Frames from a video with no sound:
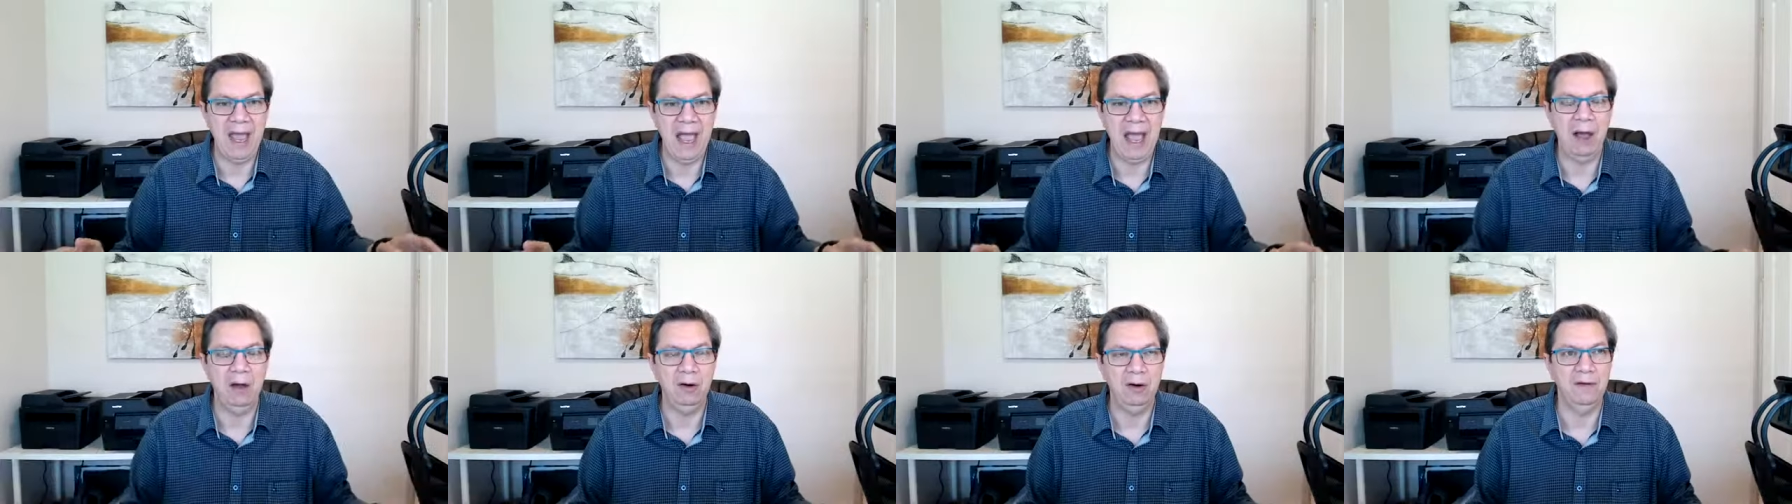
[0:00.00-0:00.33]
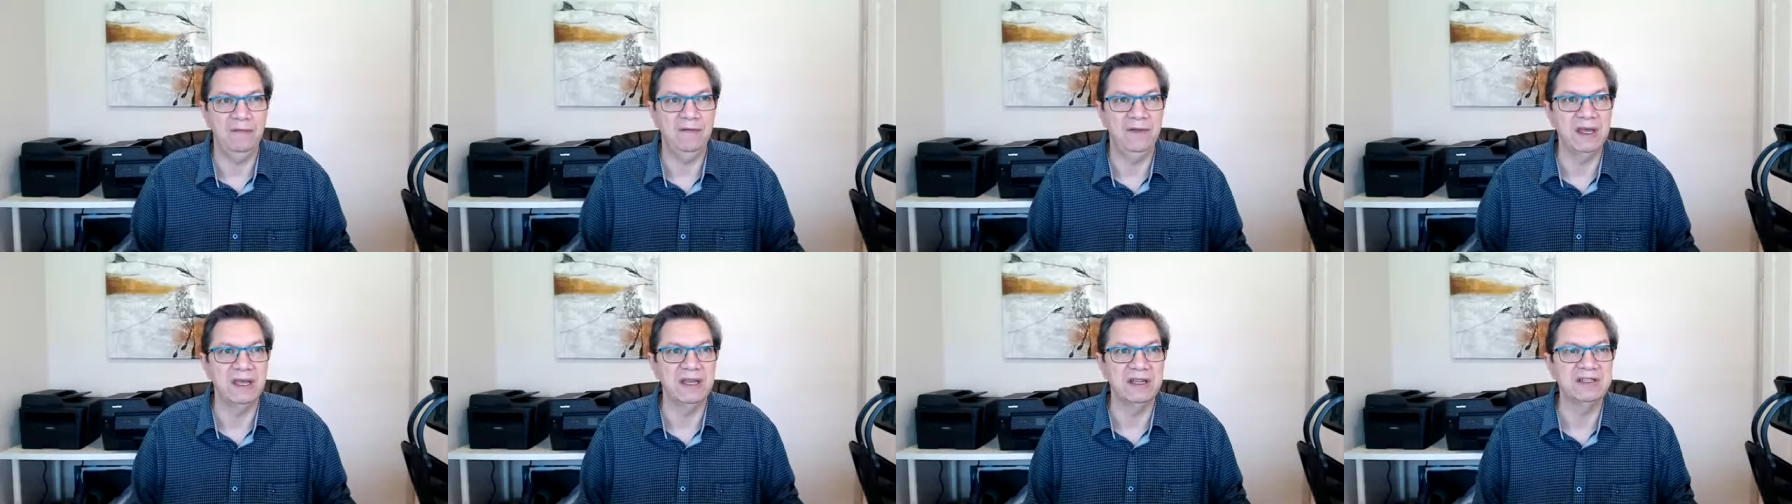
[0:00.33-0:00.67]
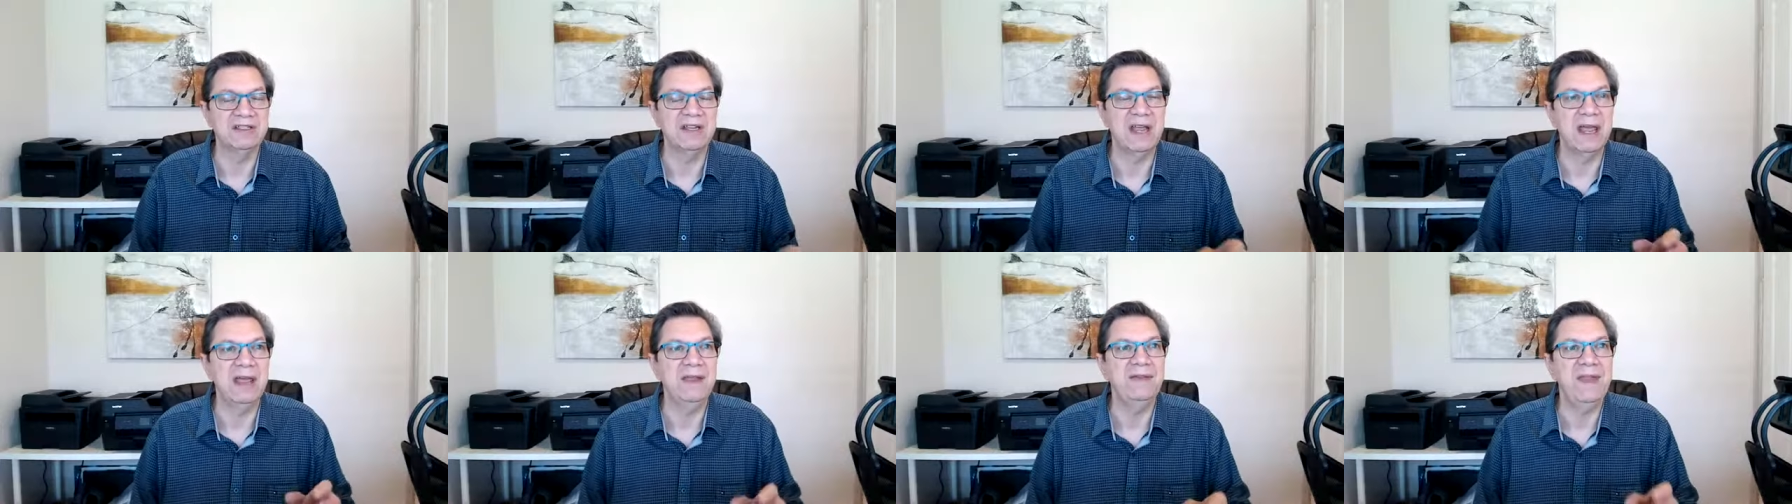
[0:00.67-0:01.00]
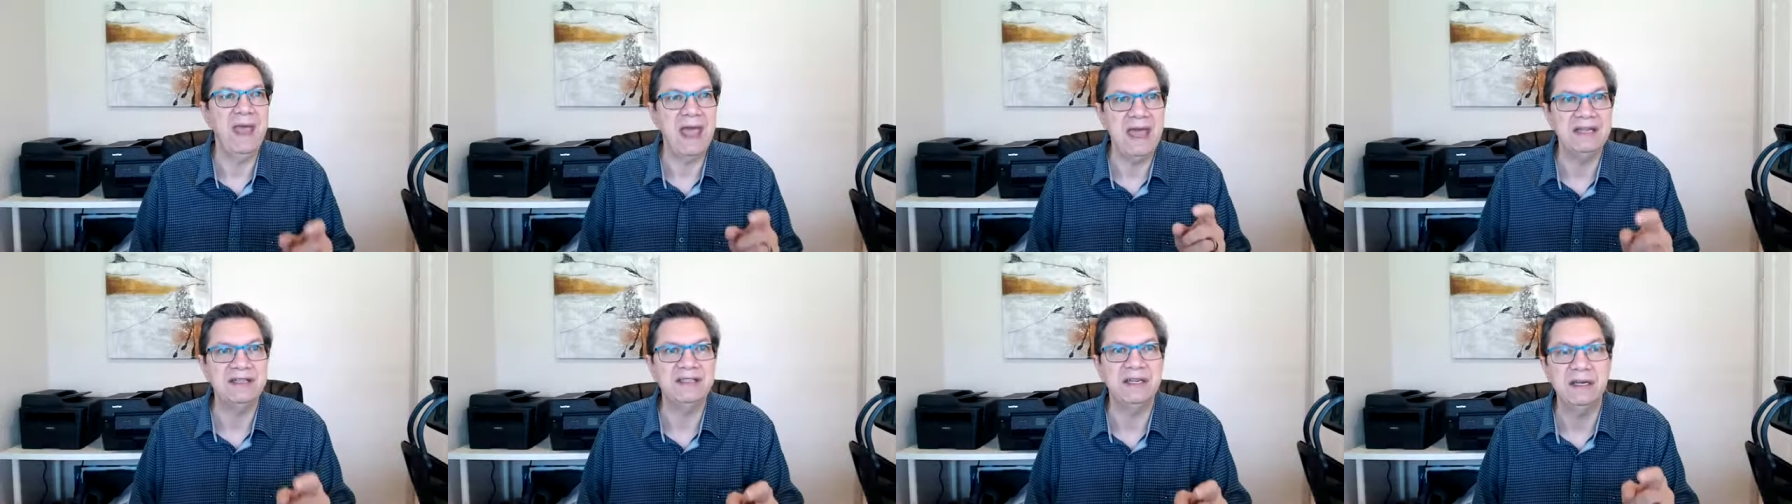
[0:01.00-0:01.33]
out of this, and
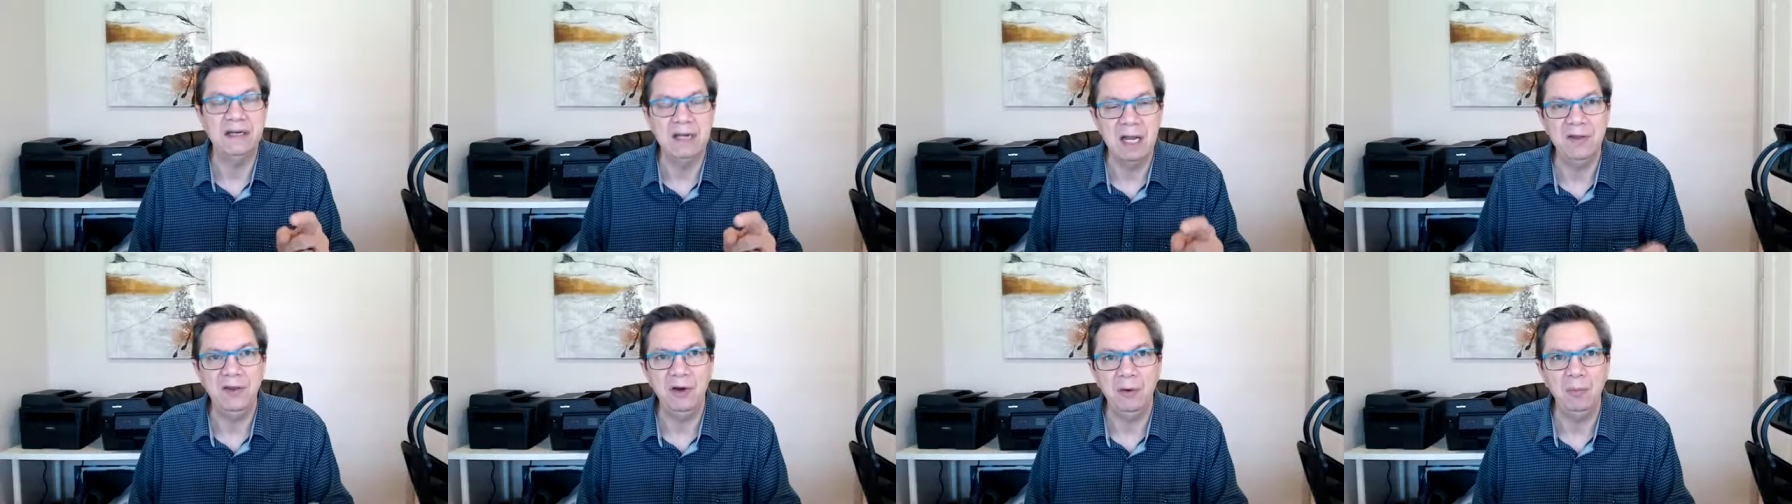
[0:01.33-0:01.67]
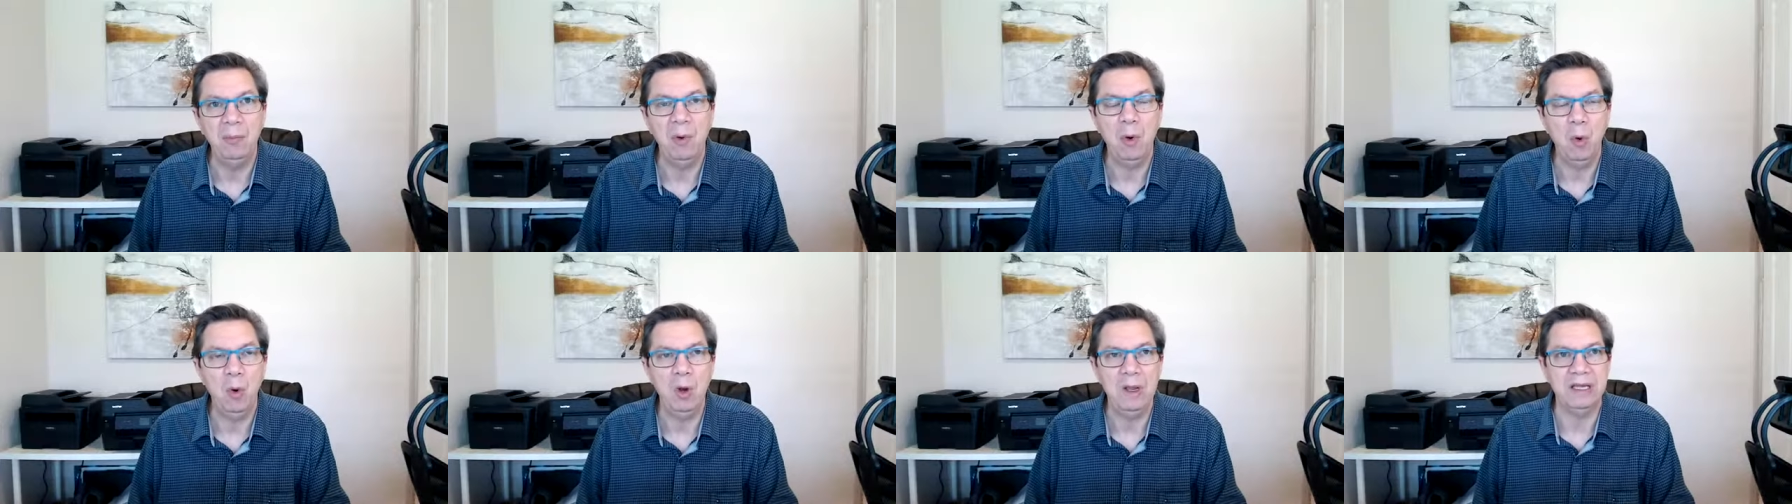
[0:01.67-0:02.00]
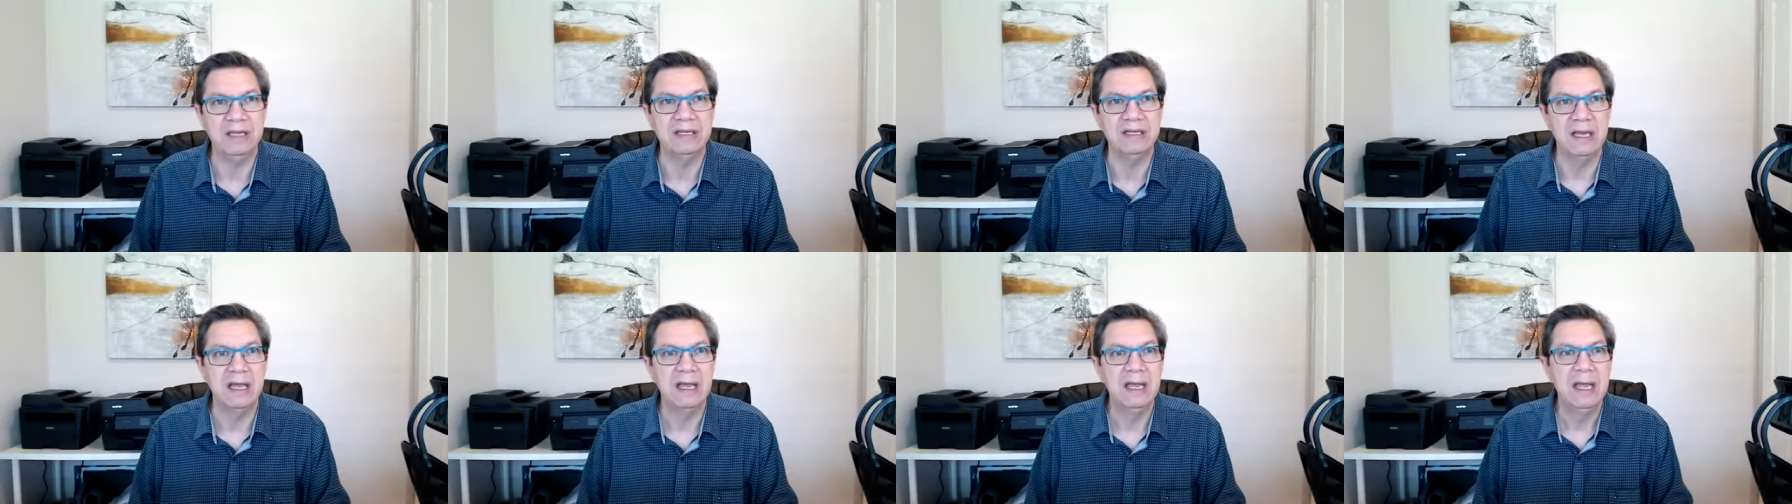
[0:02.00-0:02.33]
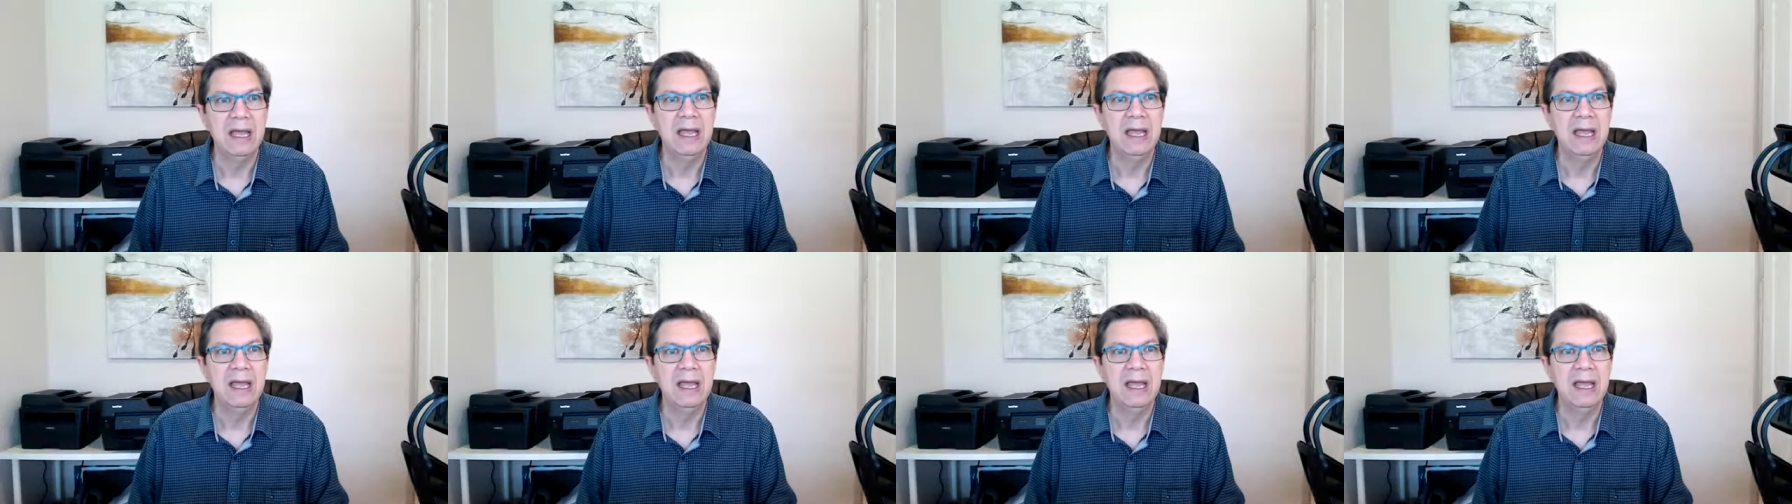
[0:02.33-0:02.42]
that's another point.